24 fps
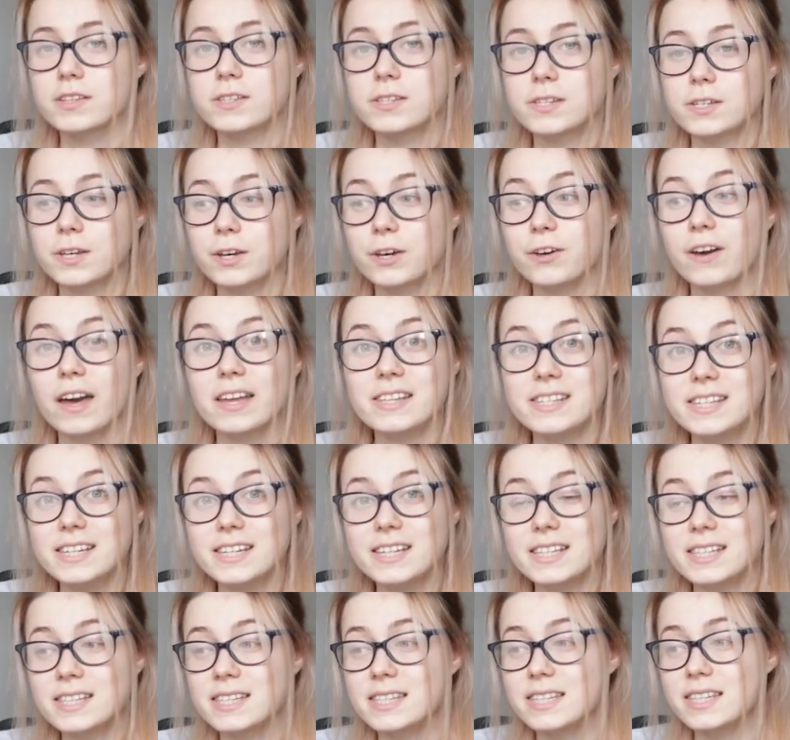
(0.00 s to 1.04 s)
So as you
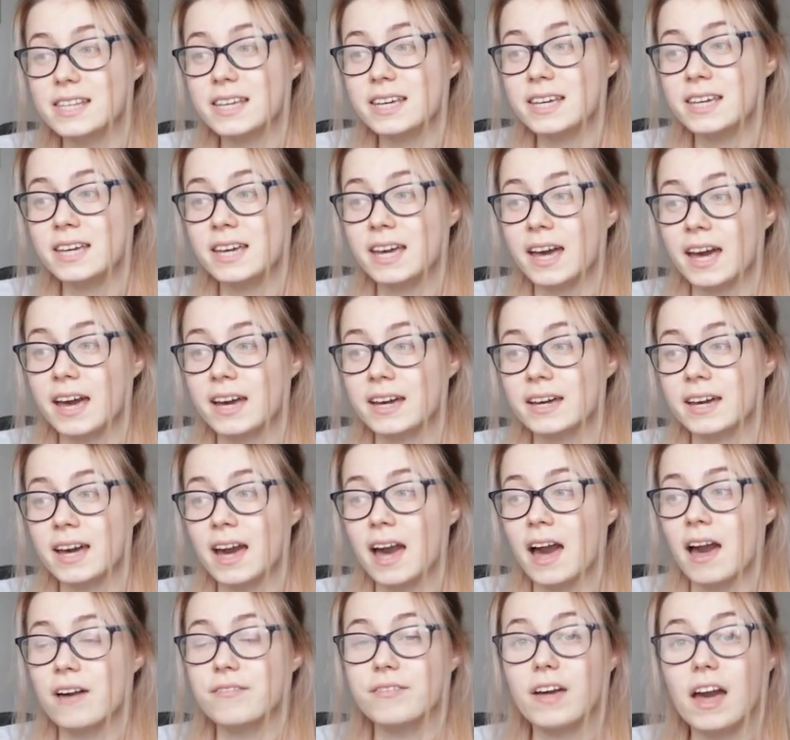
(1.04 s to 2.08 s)
can see, I
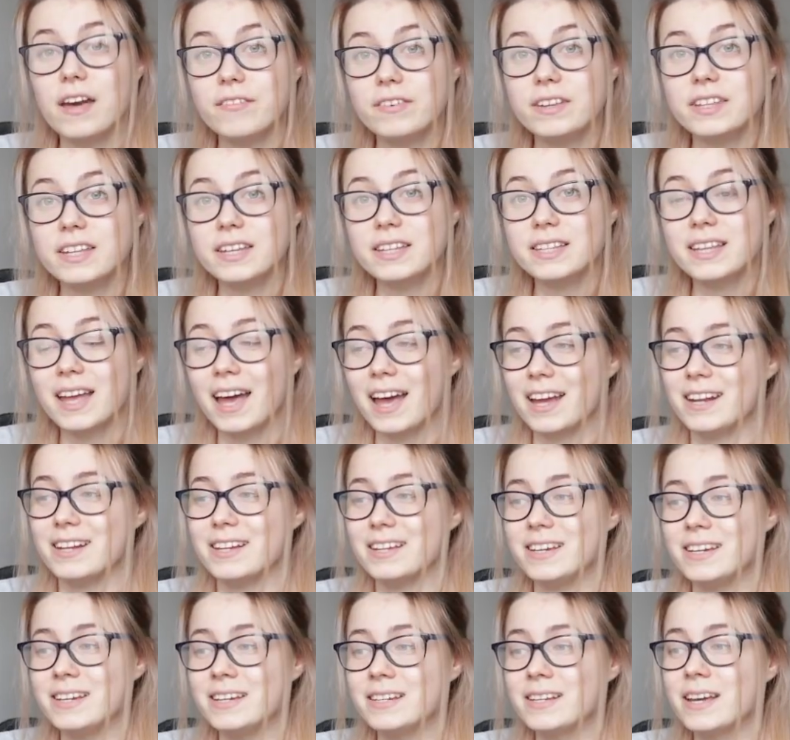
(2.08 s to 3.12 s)
have everything that I
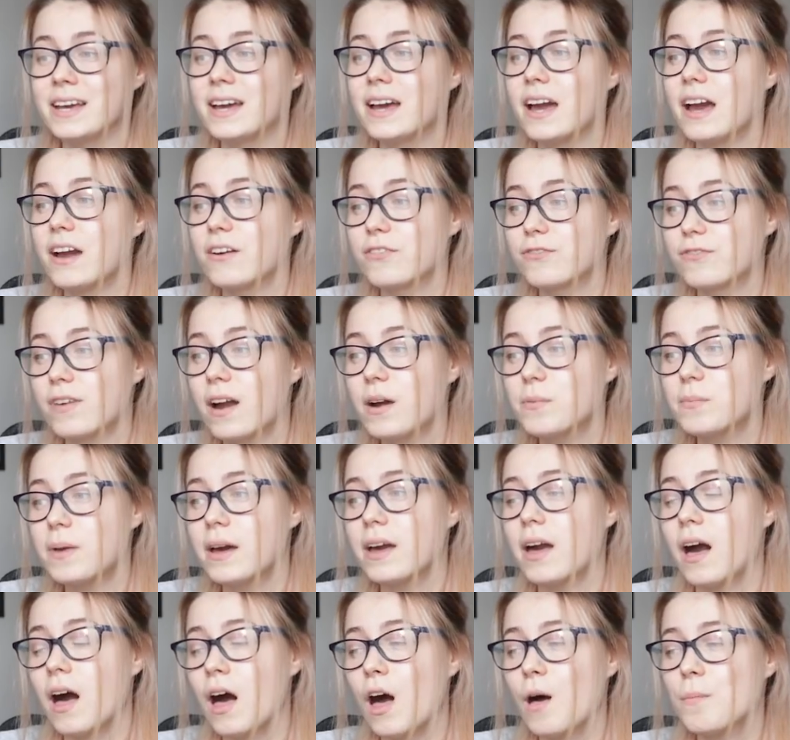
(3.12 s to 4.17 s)
need around
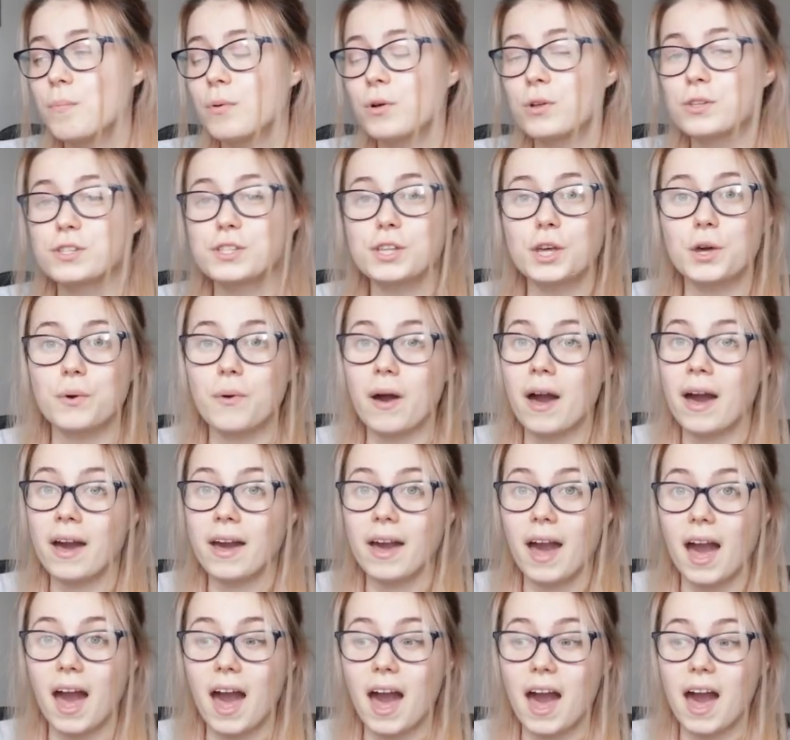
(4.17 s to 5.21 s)
my artboard. So
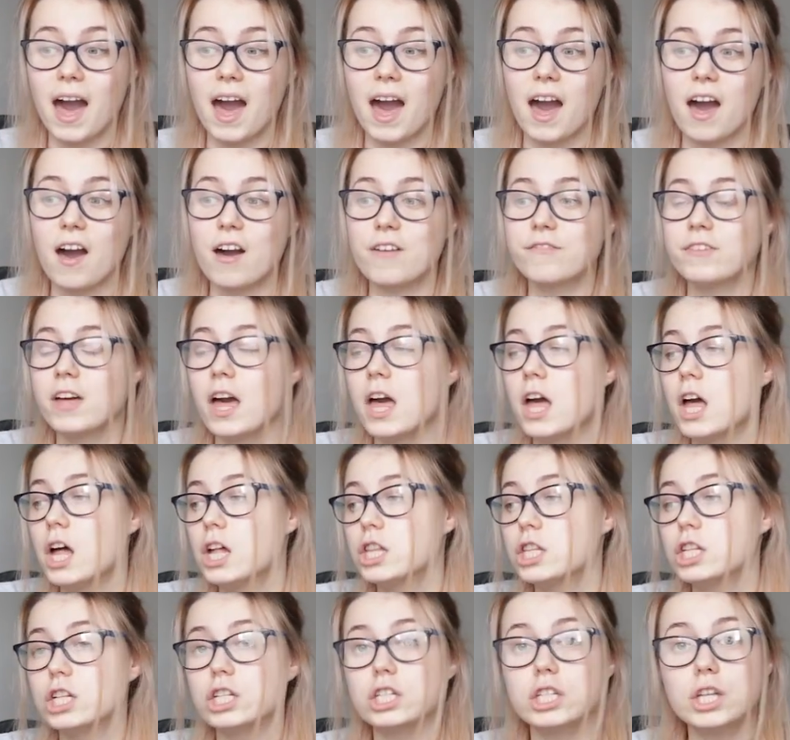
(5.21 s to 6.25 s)
I have
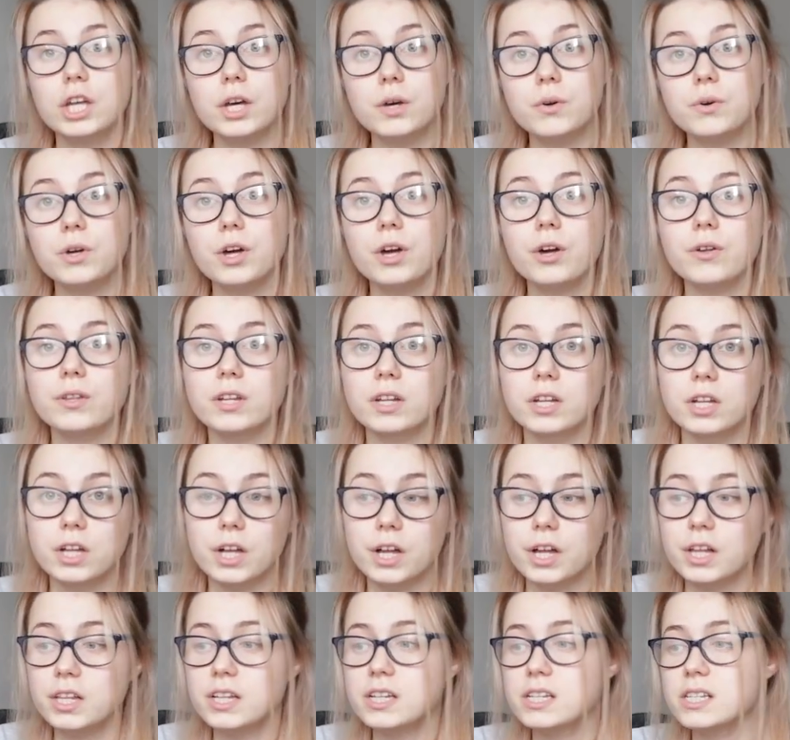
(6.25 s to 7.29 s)
the logo, the
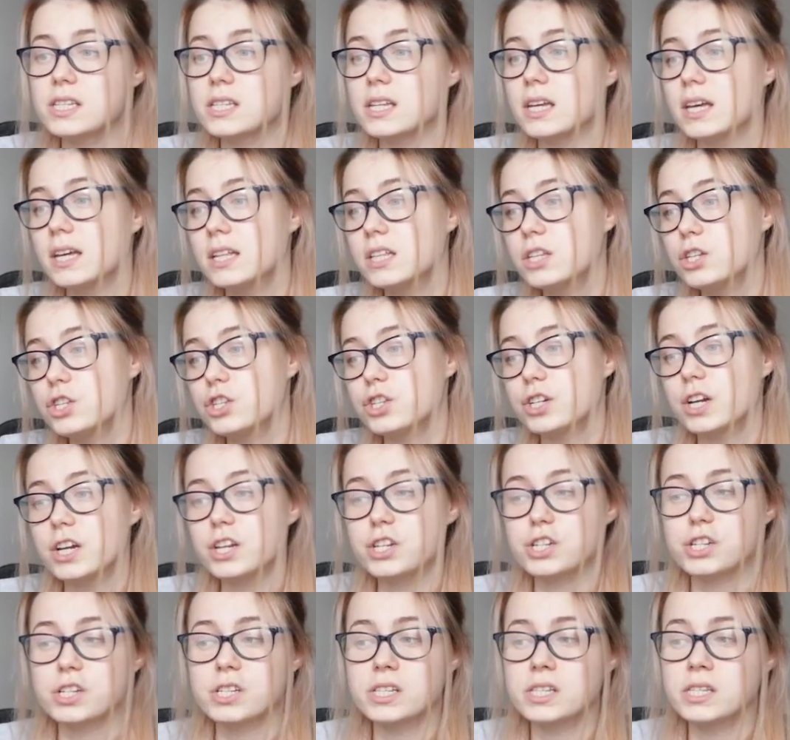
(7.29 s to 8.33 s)
colors, the
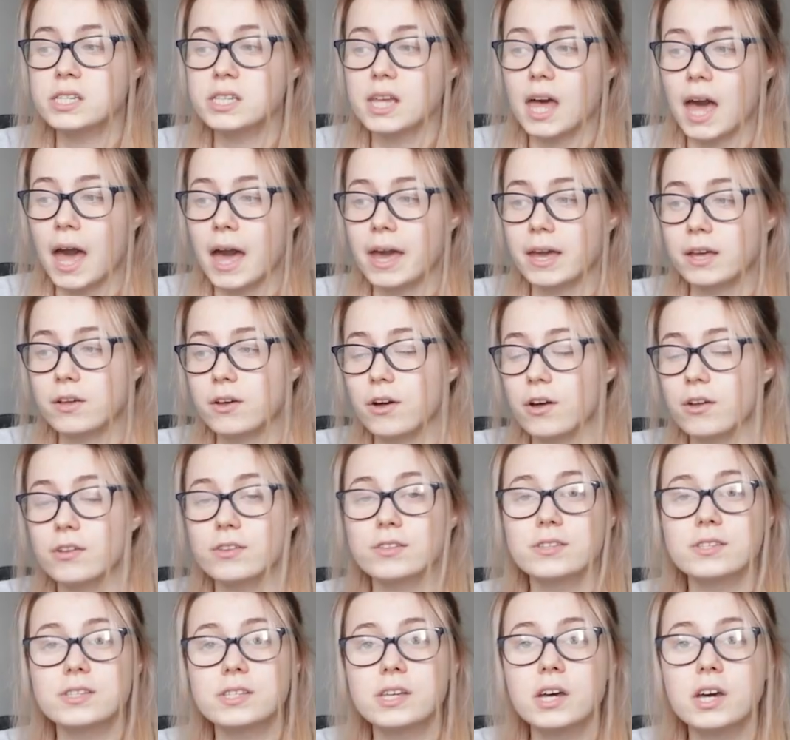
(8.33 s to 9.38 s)
illustrations,
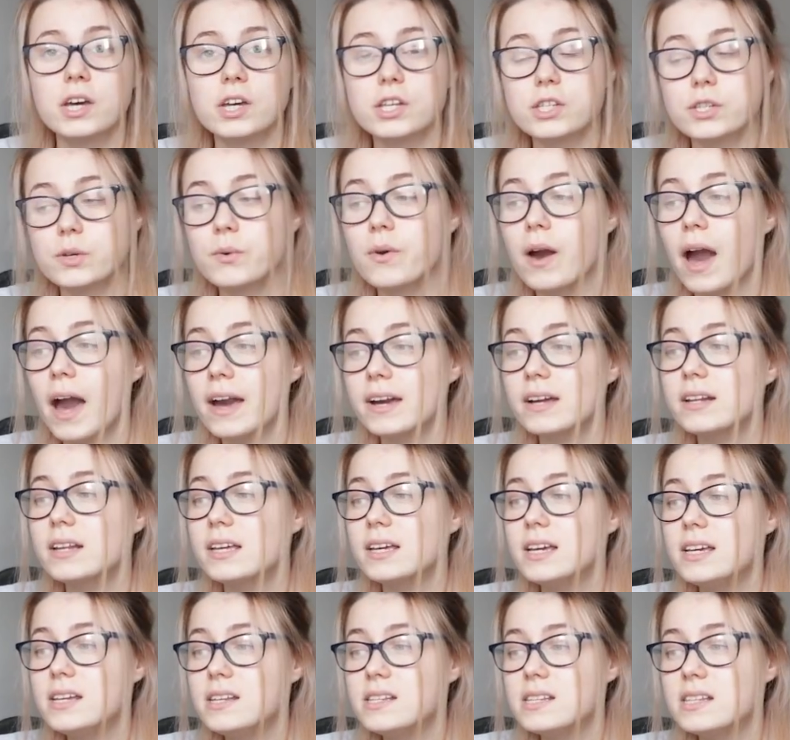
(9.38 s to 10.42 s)
icons, so I can
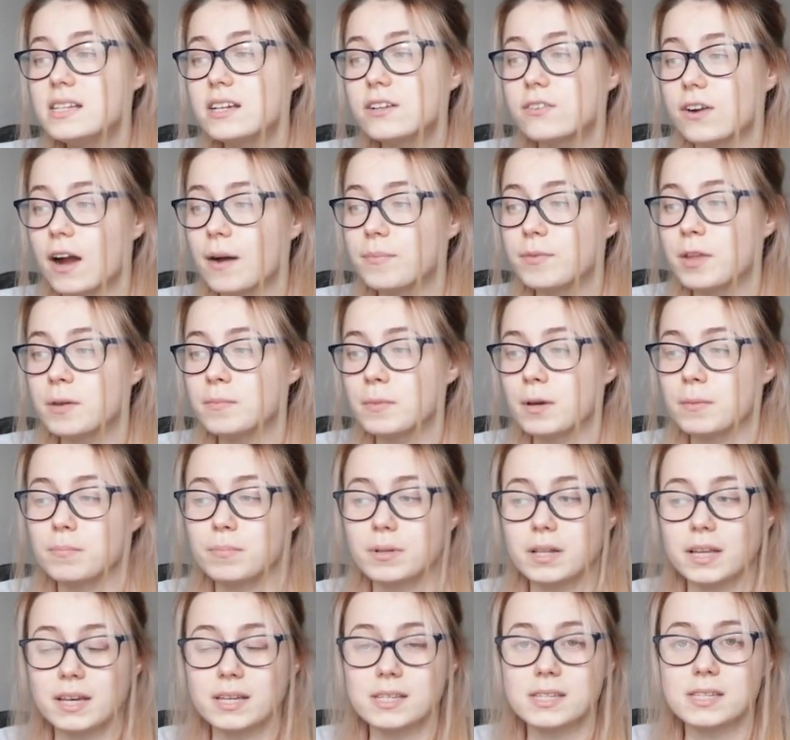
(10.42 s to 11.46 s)
easily grab them and
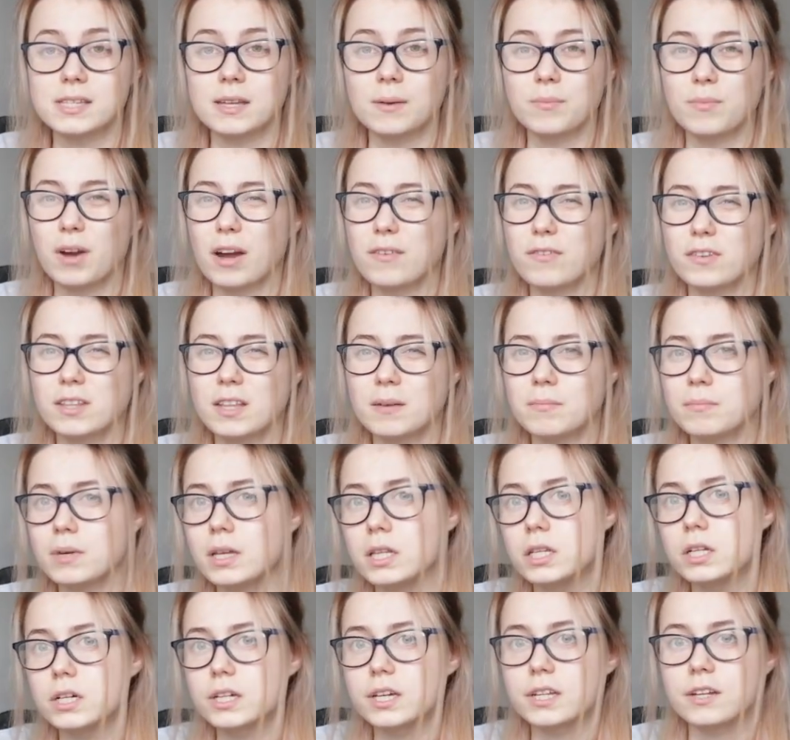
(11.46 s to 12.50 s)
place them rather than be
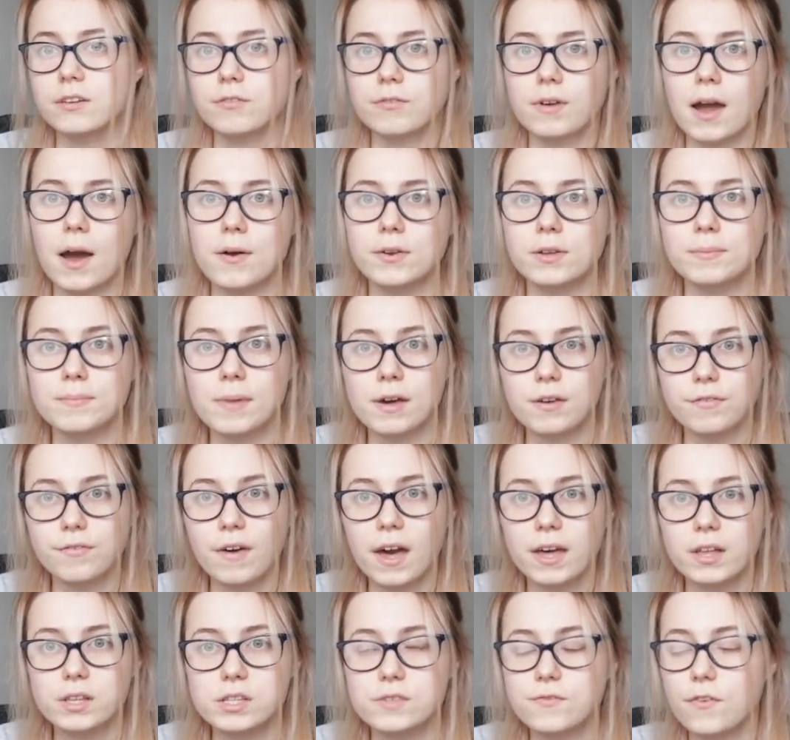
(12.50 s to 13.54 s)
looking around in my
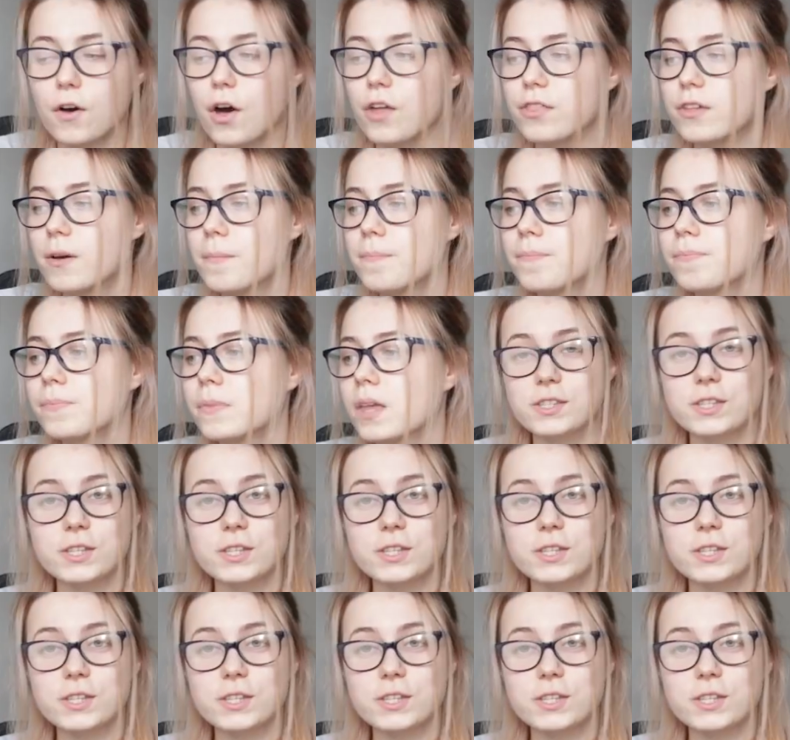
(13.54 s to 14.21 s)
files for them.